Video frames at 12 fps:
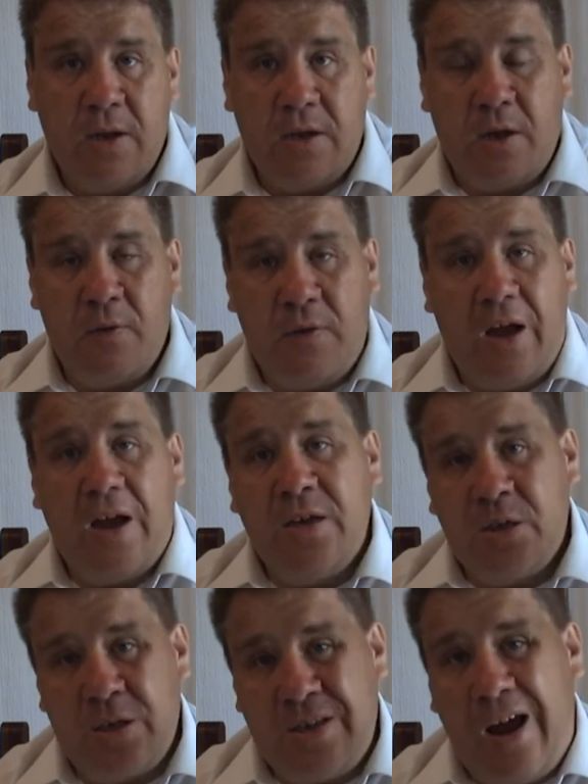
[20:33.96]
Now that
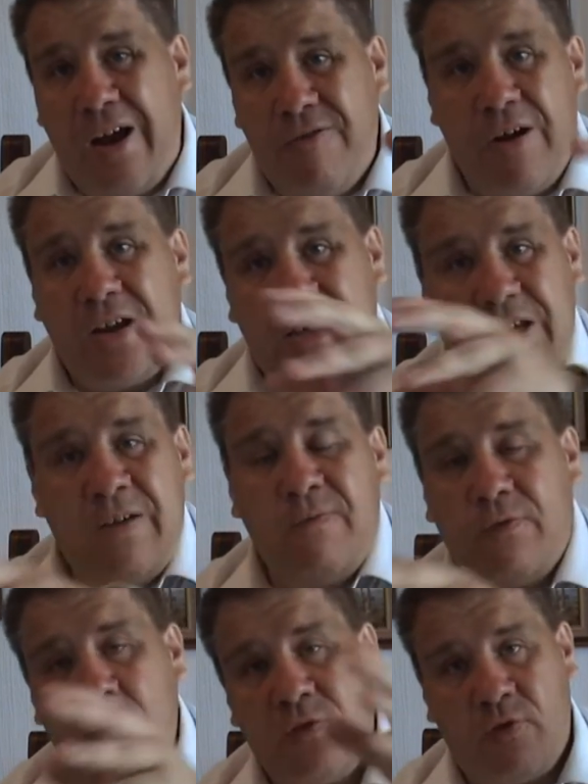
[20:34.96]
is a direct
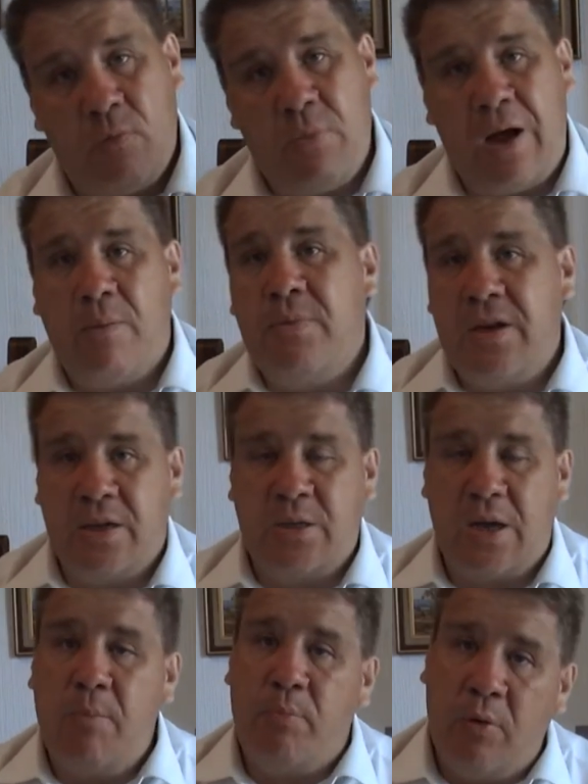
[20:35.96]
influence from Muhammad's
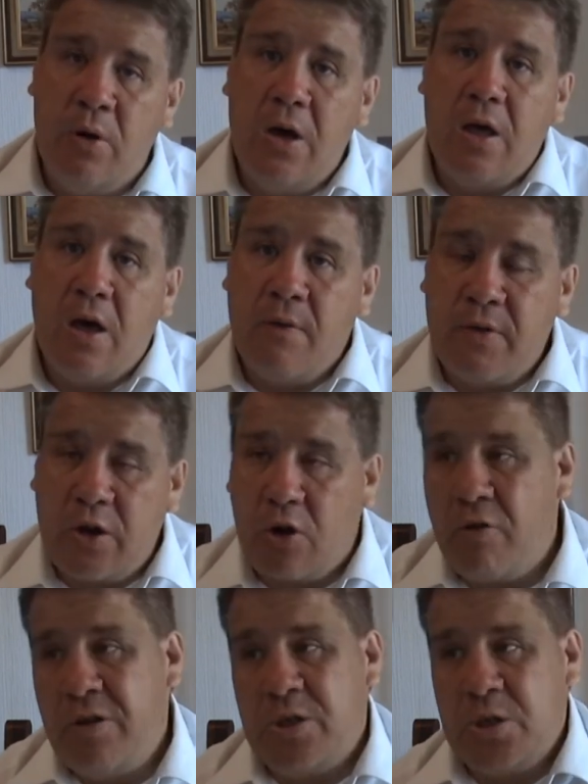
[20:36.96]
example of
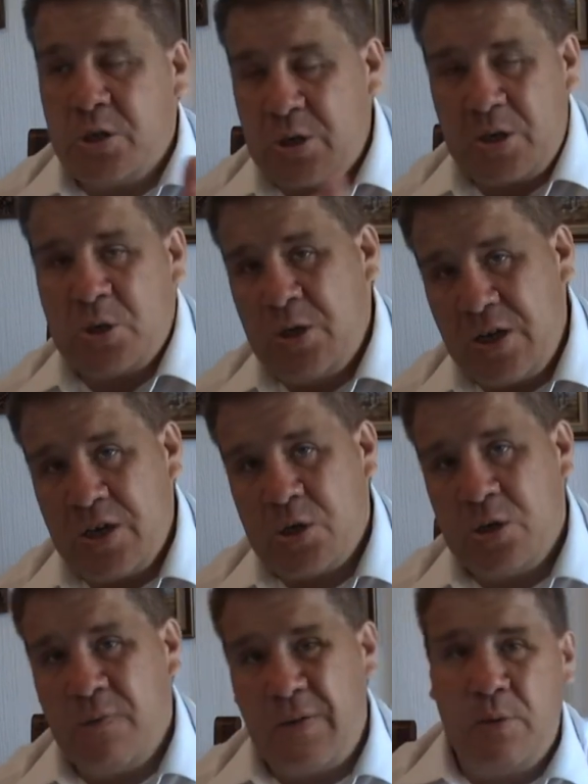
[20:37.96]
encouraging
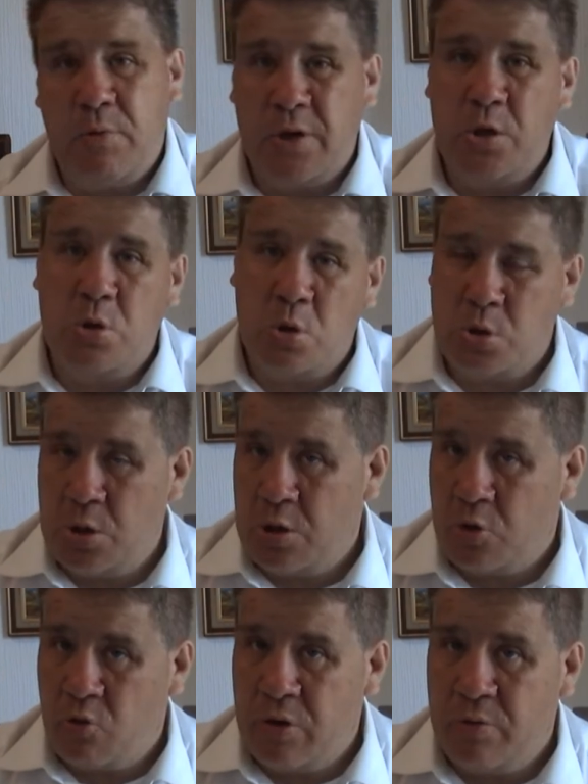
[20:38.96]
assassination of anybody who doesn't
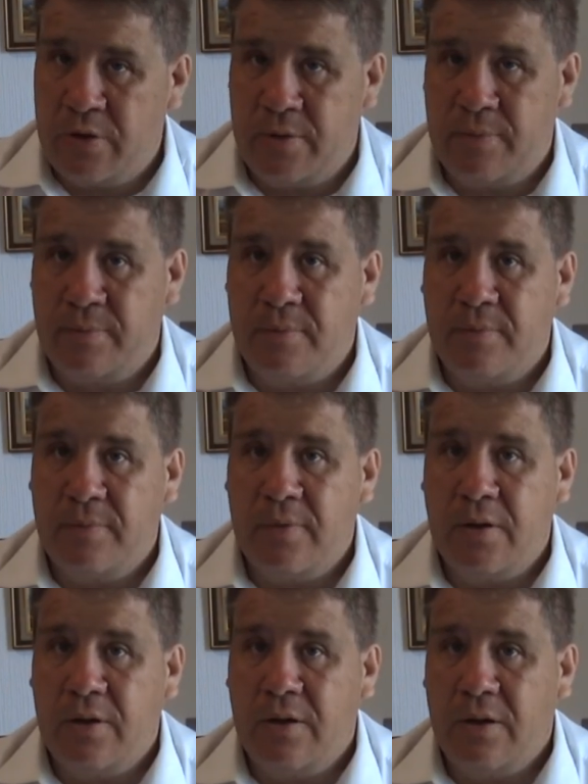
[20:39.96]
agree with him.
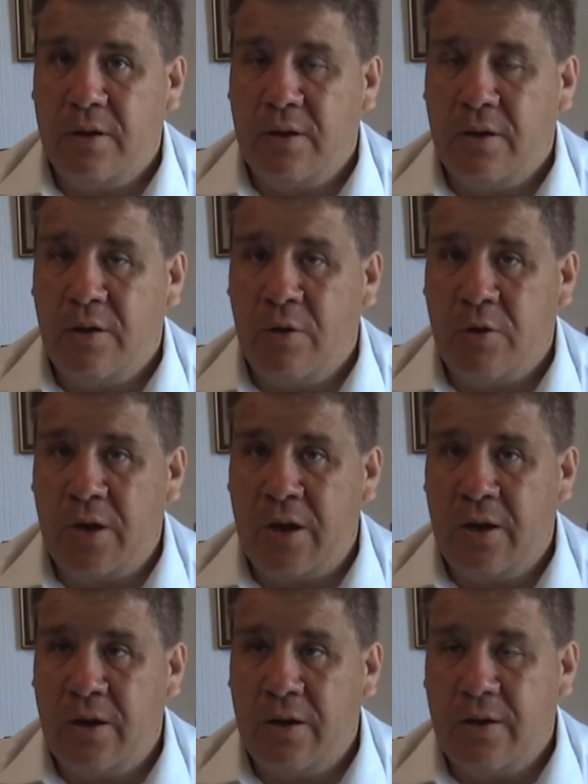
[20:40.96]

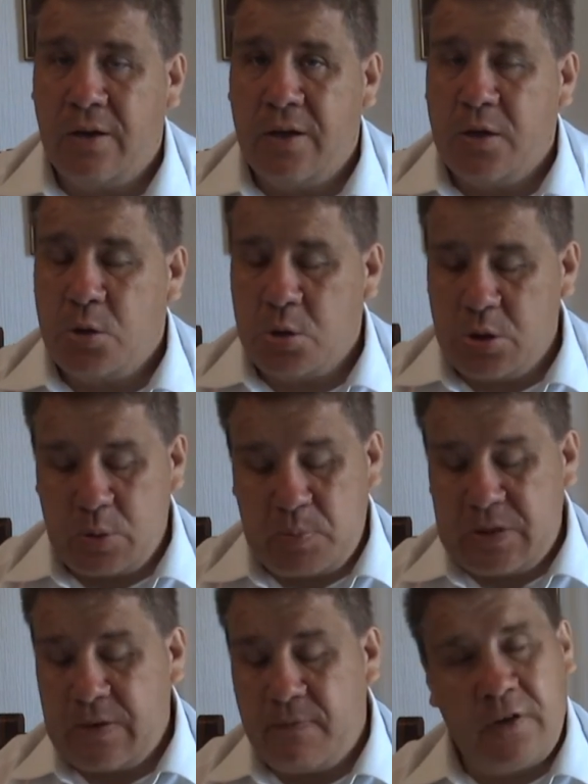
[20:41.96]
Okay? Doesn't
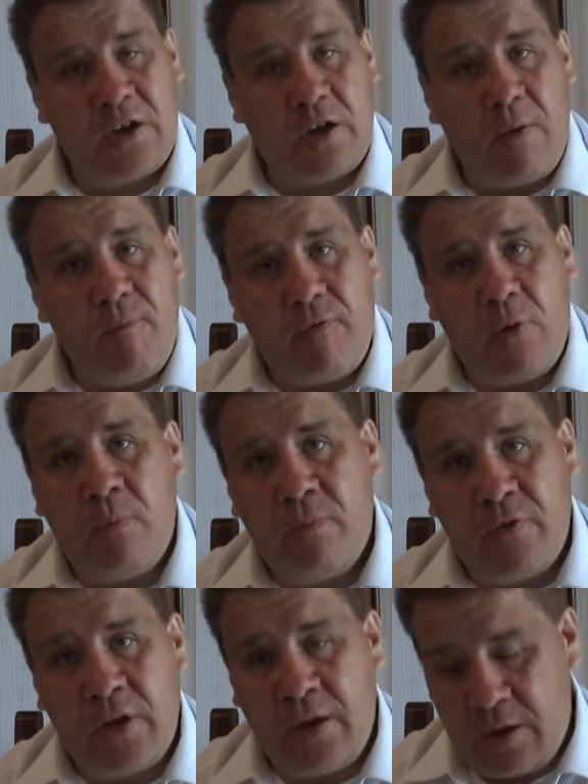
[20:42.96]
specifically come
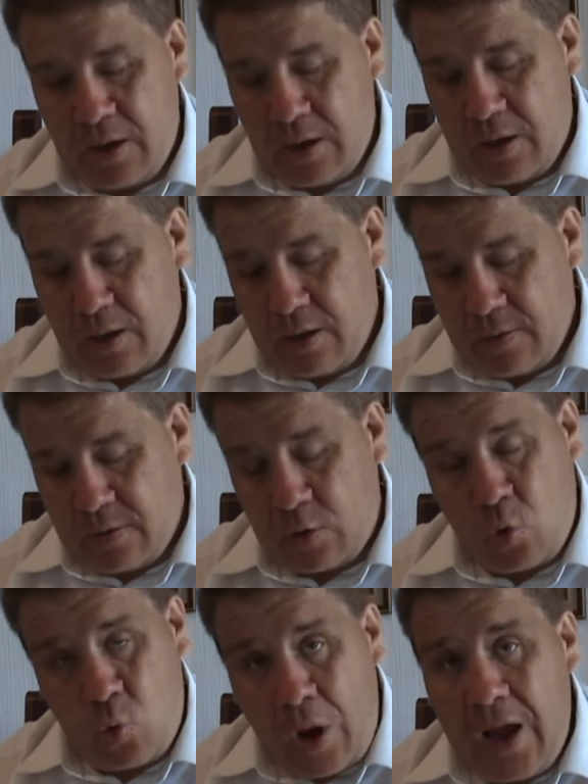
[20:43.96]
from the, the
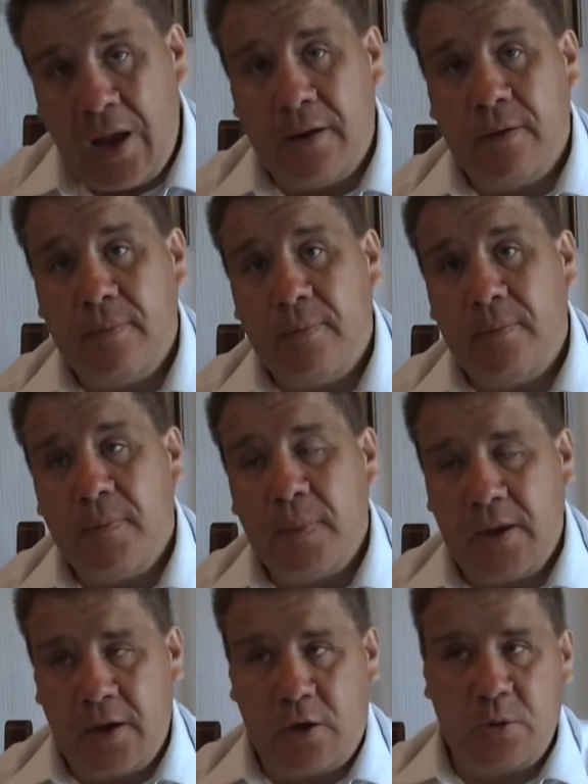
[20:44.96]
Quran.
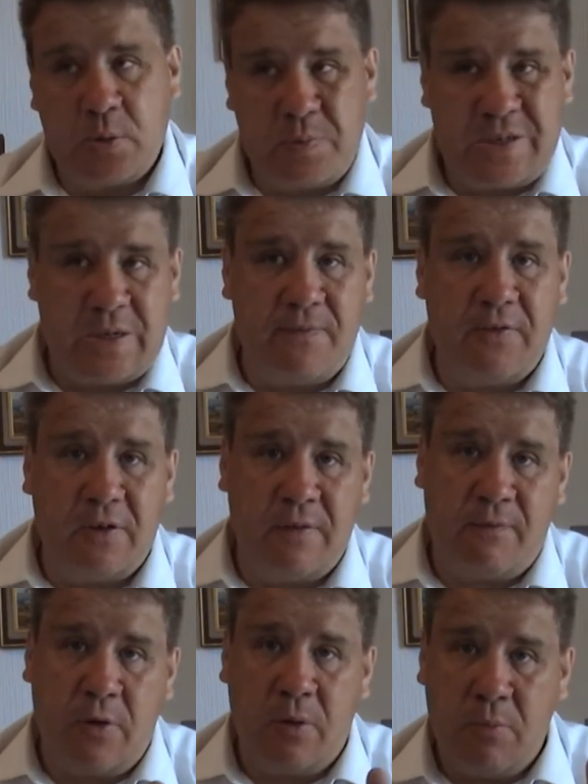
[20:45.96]
It comes specifically
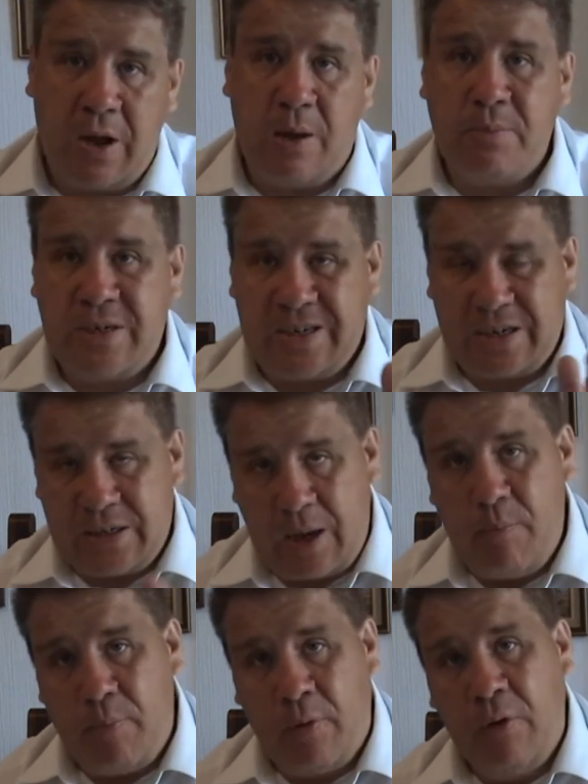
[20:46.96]
from Muhammad's
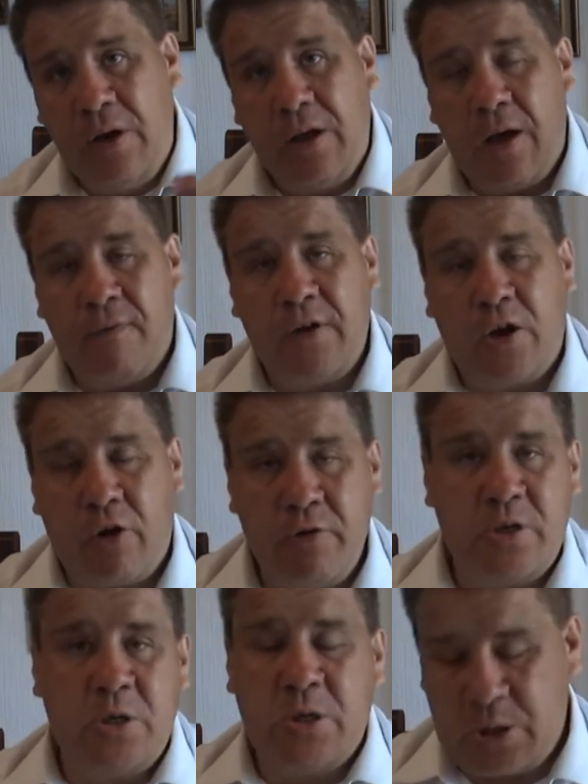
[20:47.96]
example of
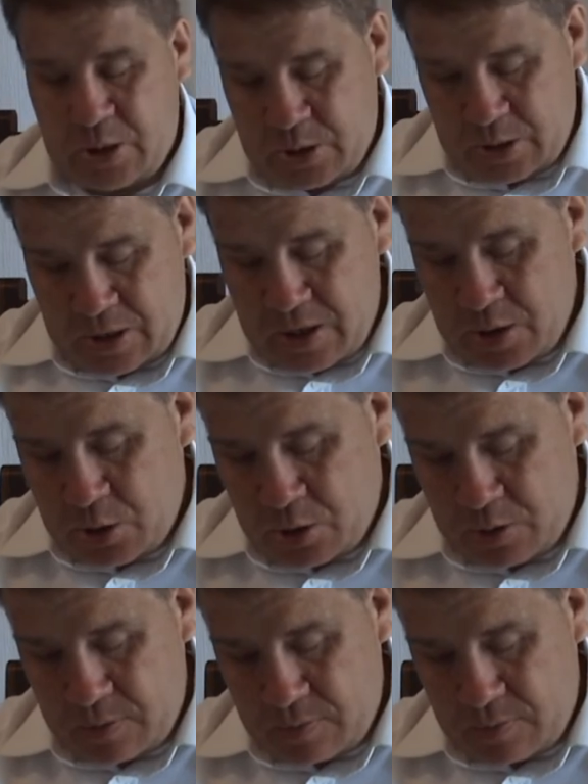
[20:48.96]
encouraging assassination.